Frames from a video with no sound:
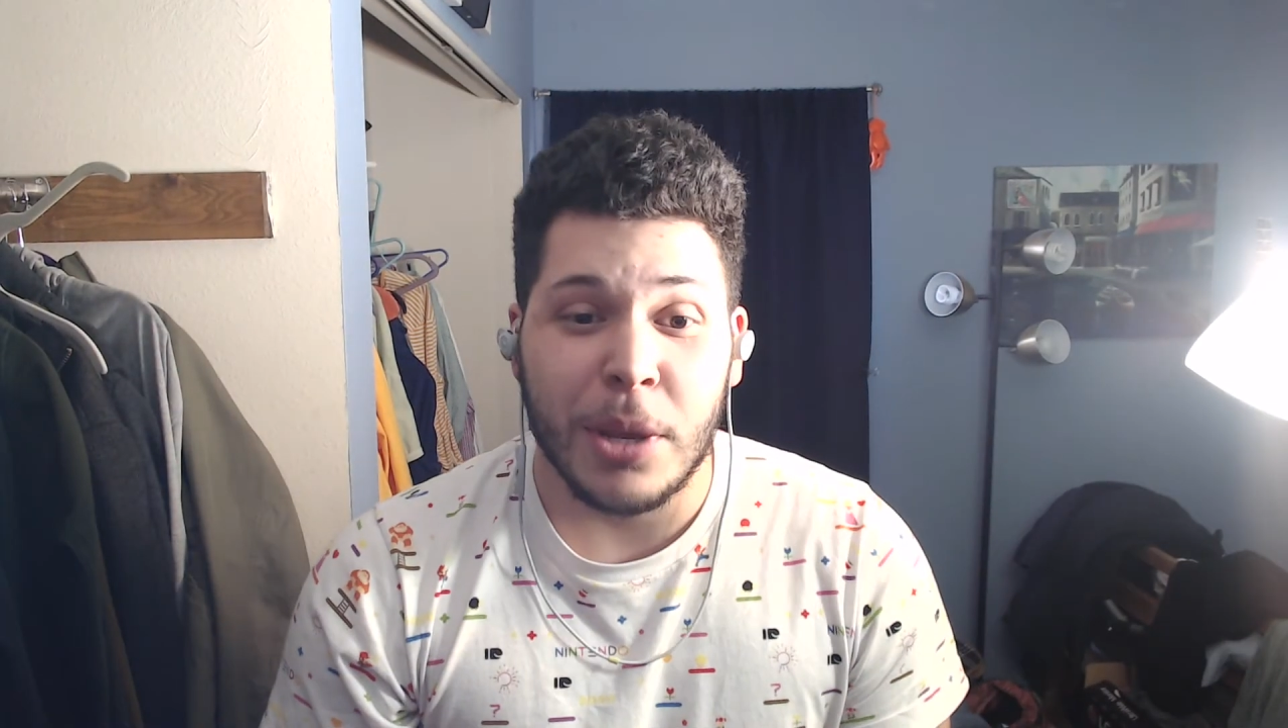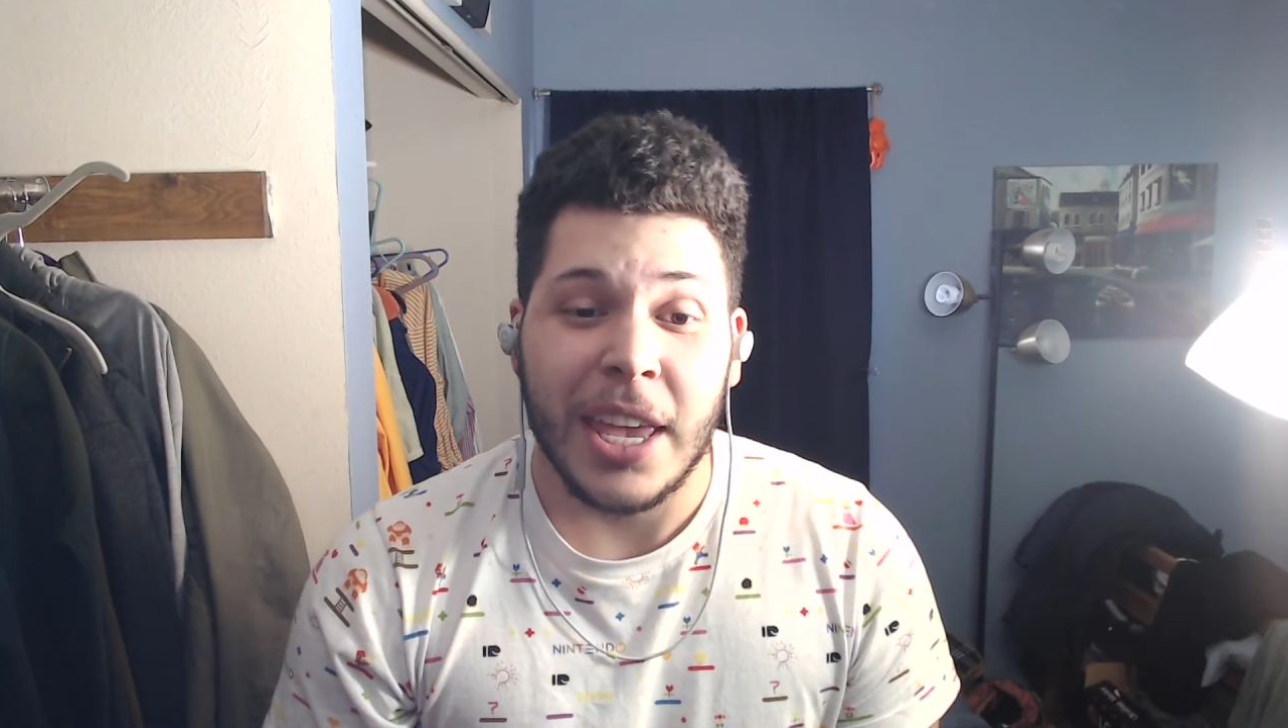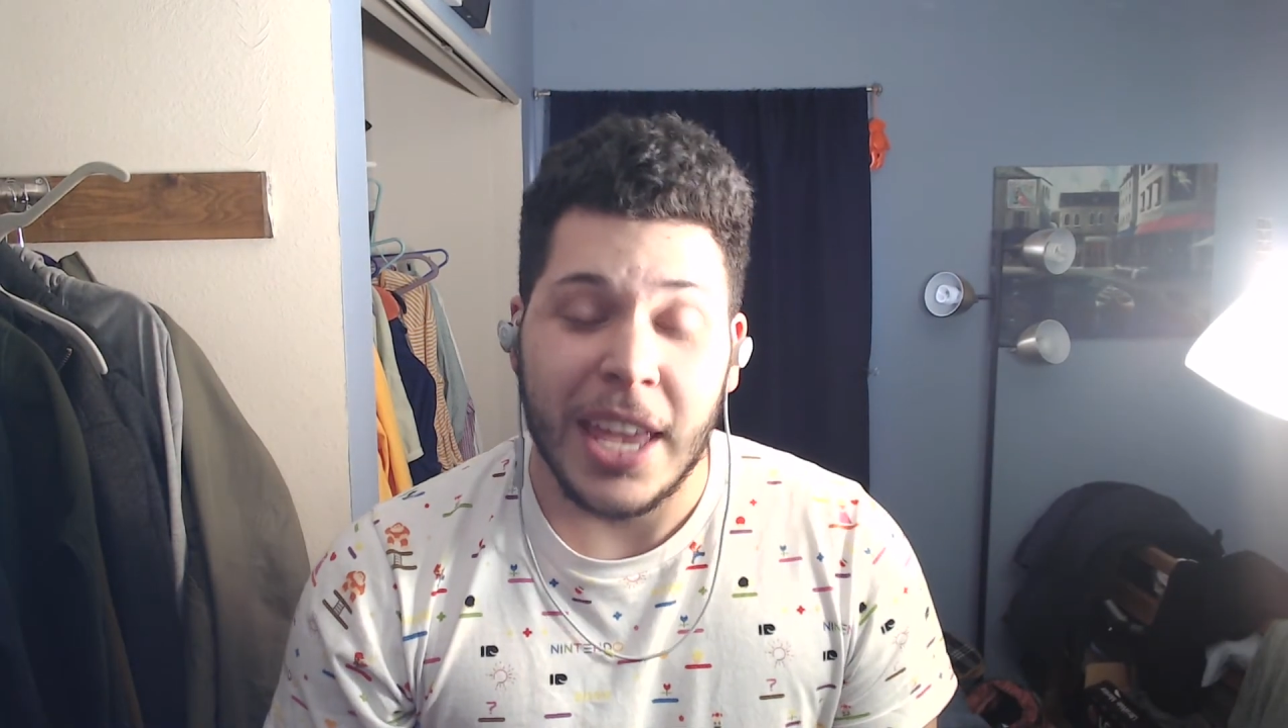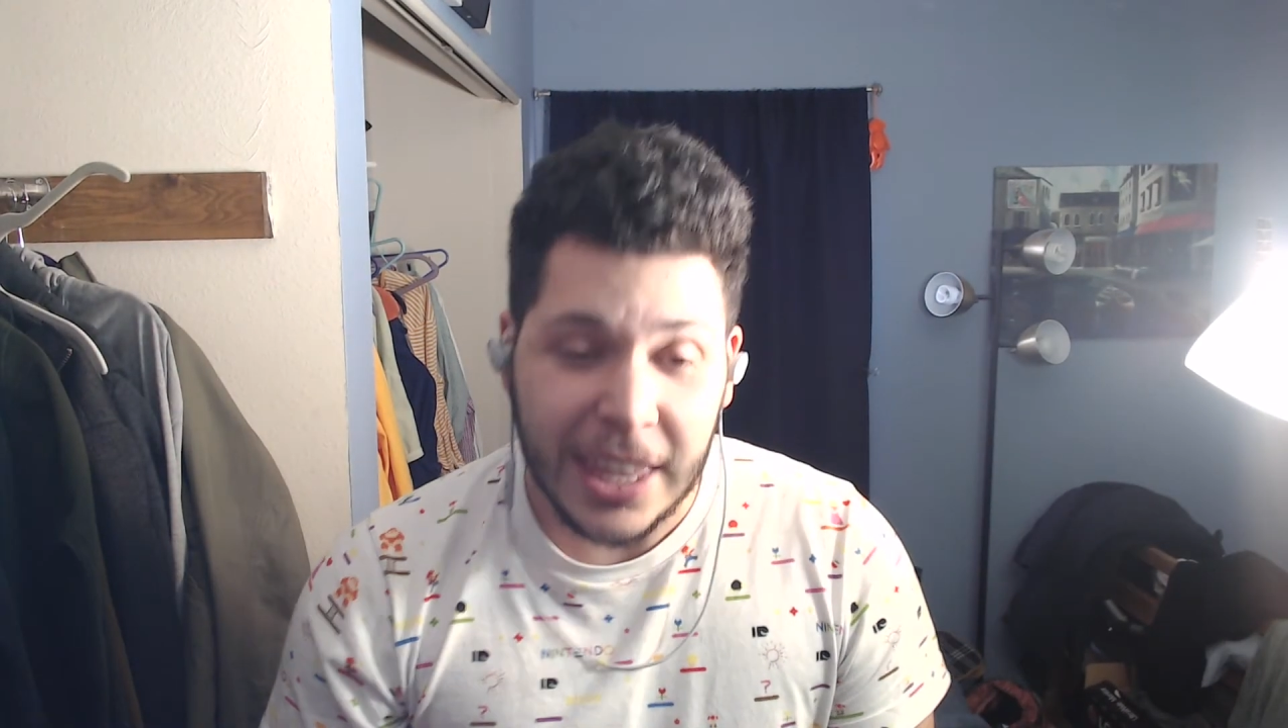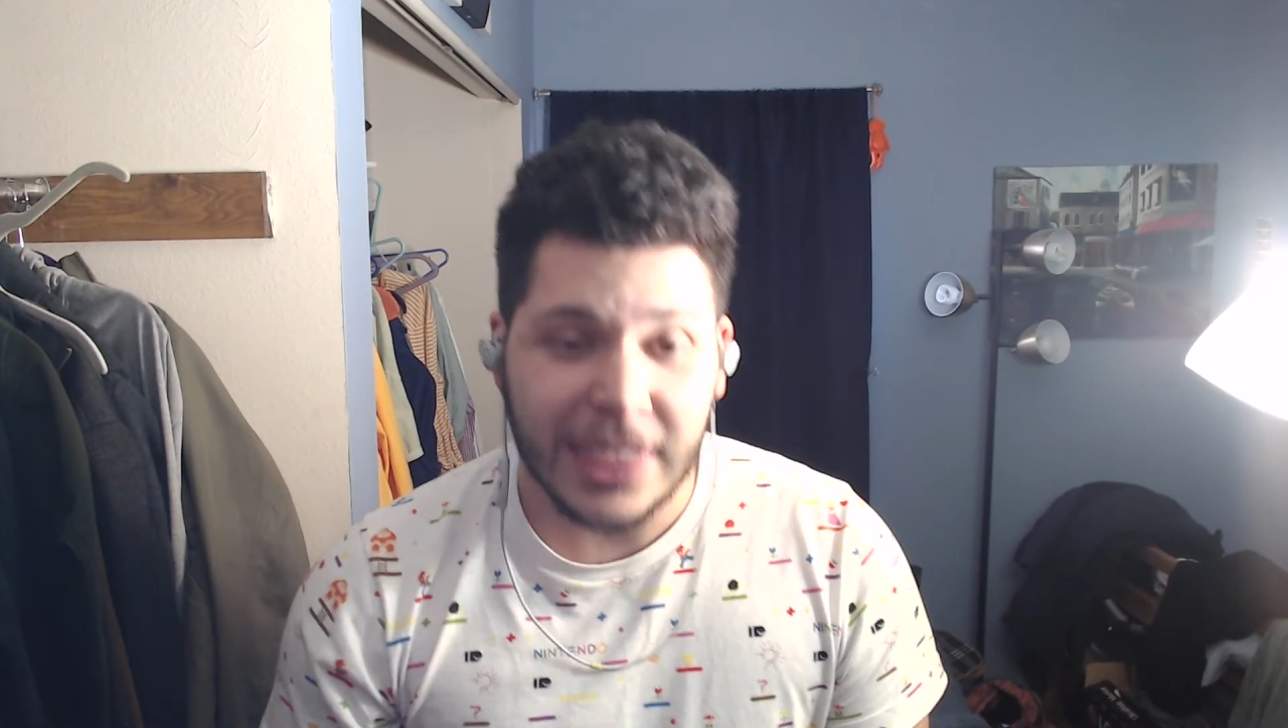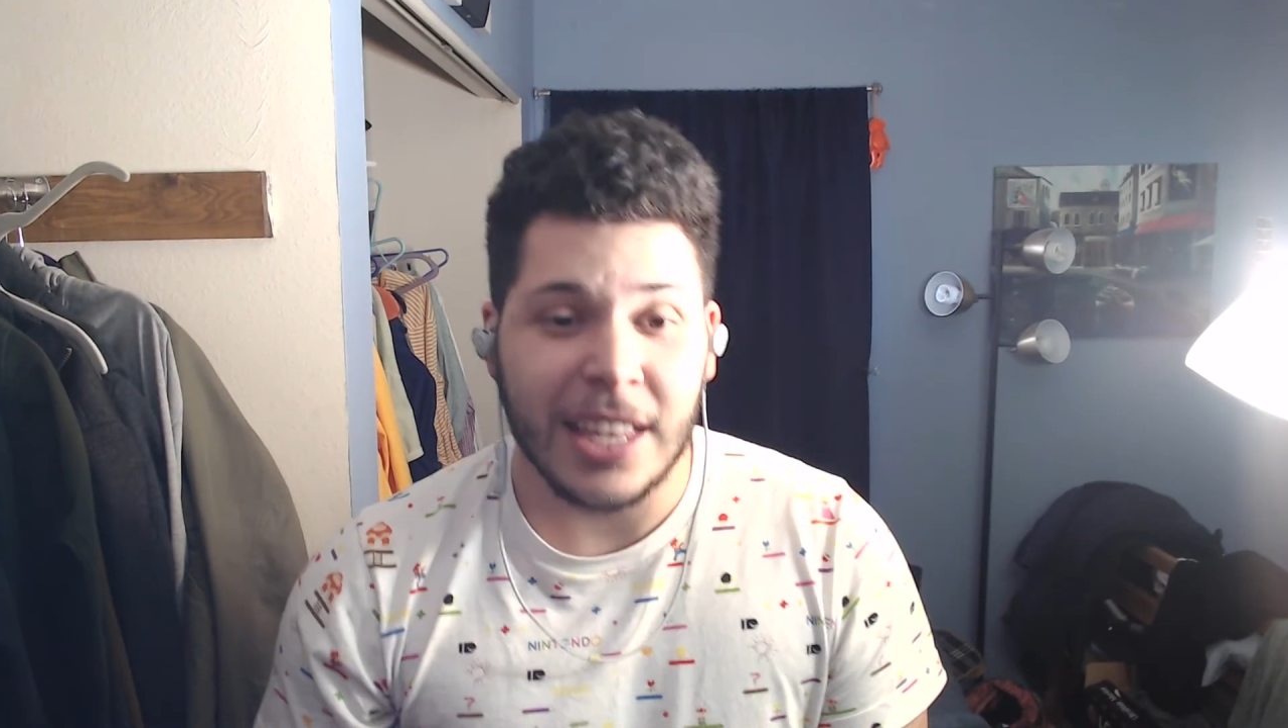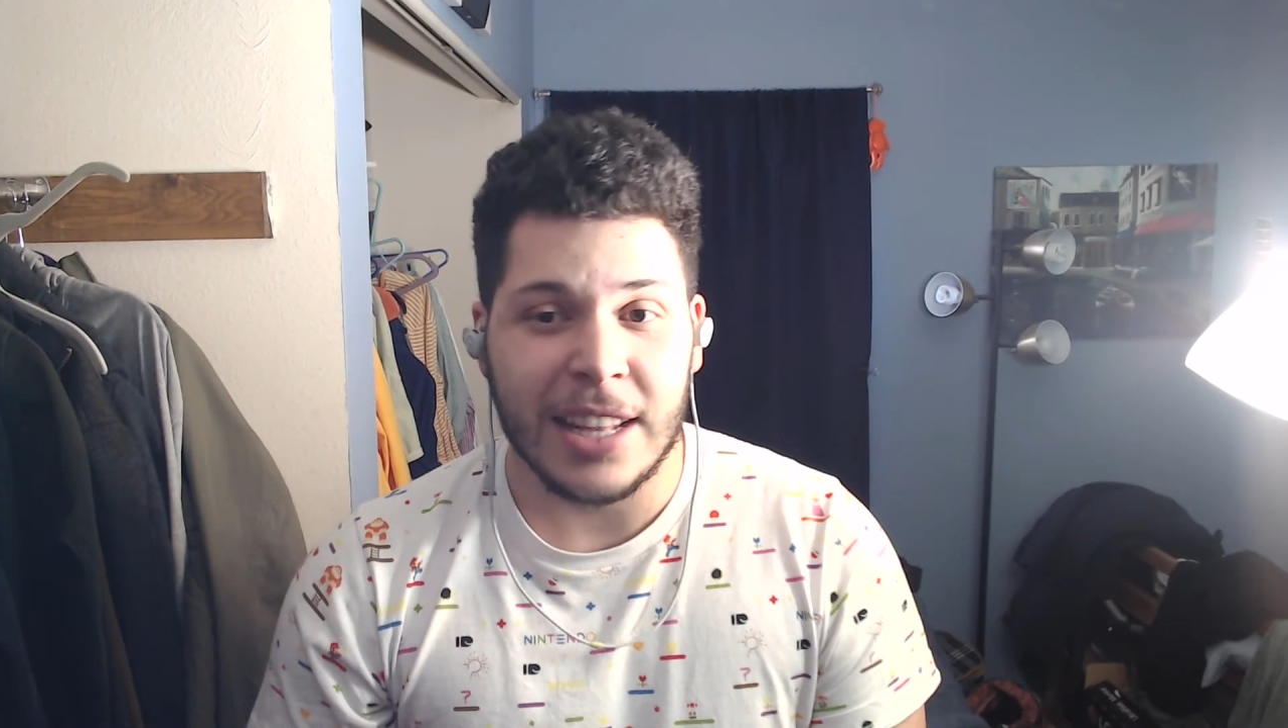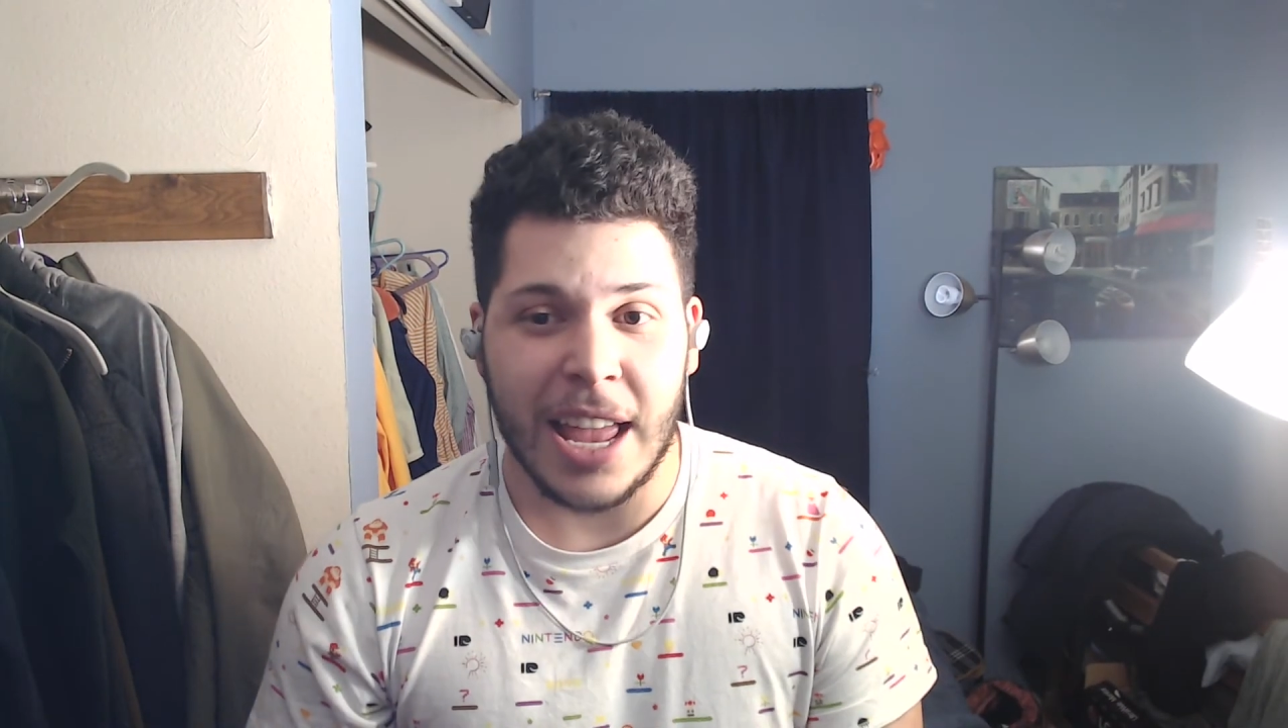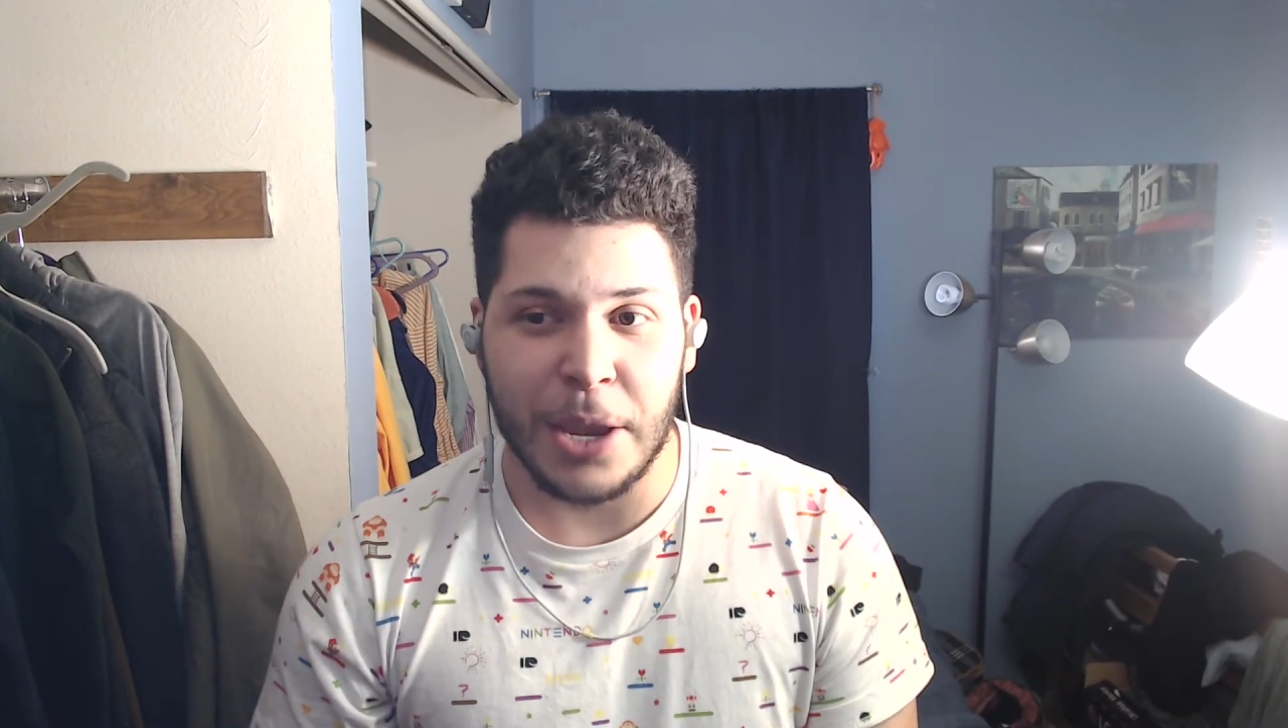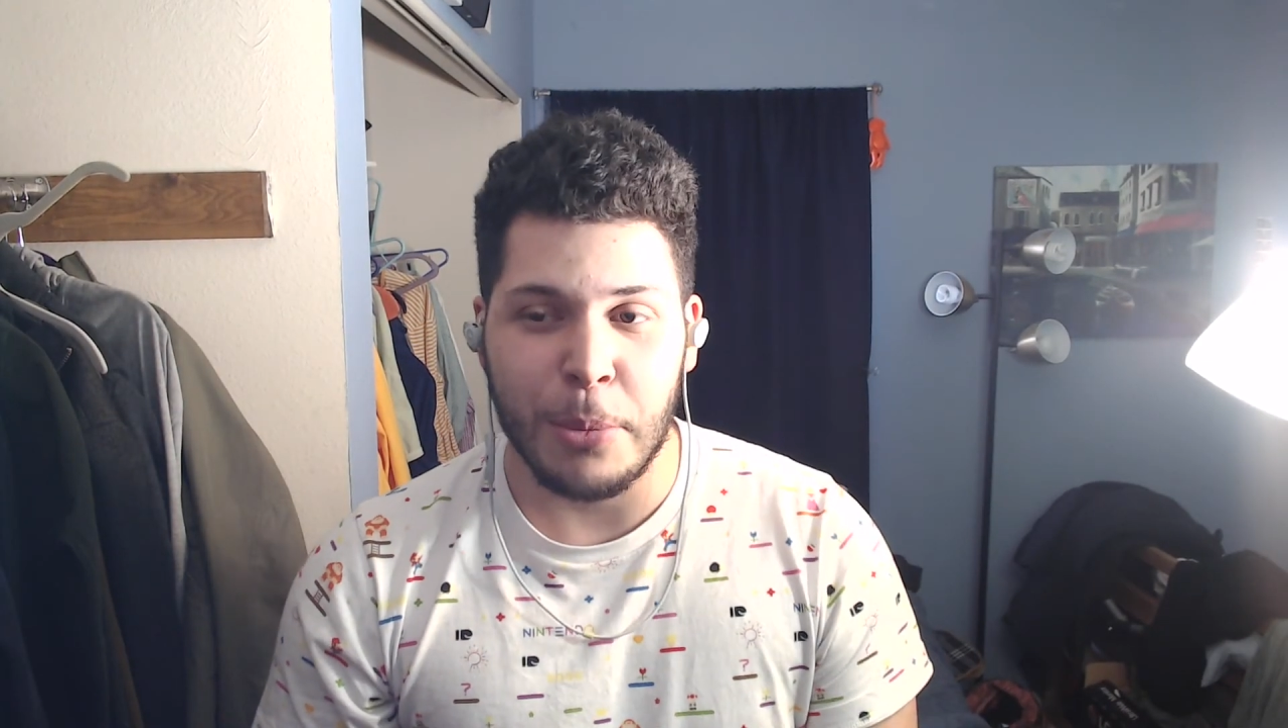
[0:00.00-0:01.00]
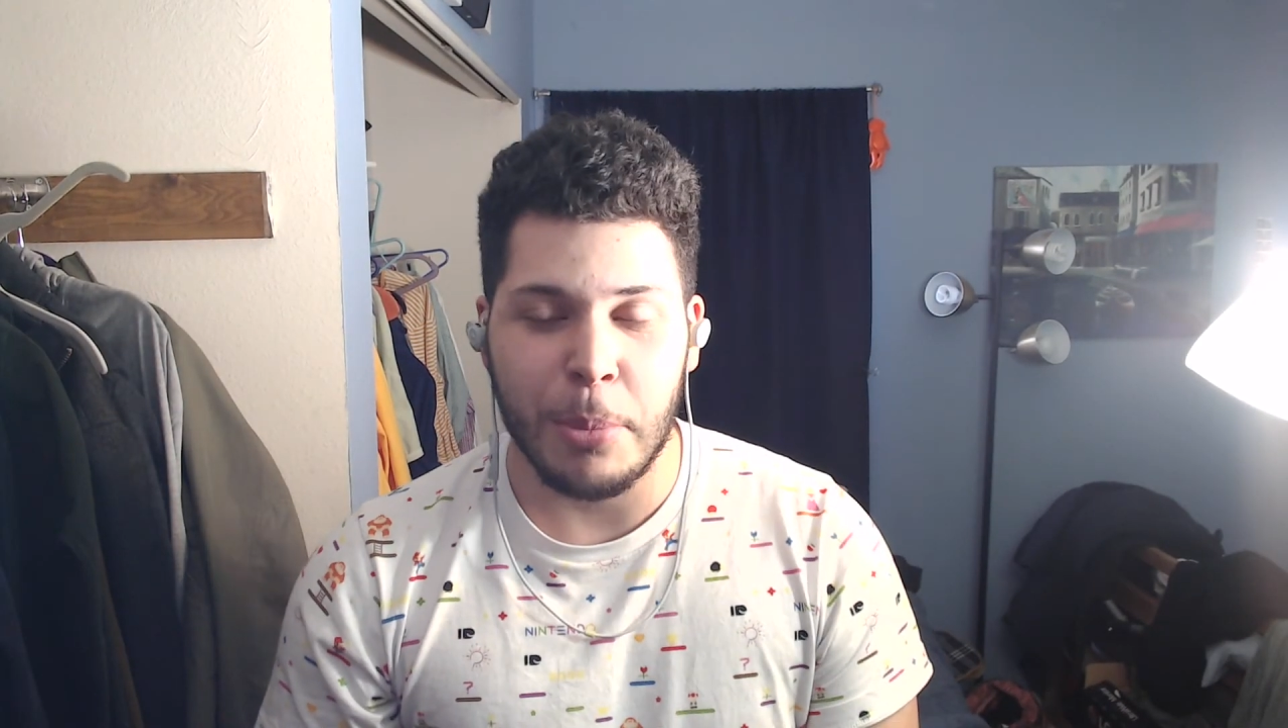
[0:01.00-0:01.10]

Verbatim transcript: hit the like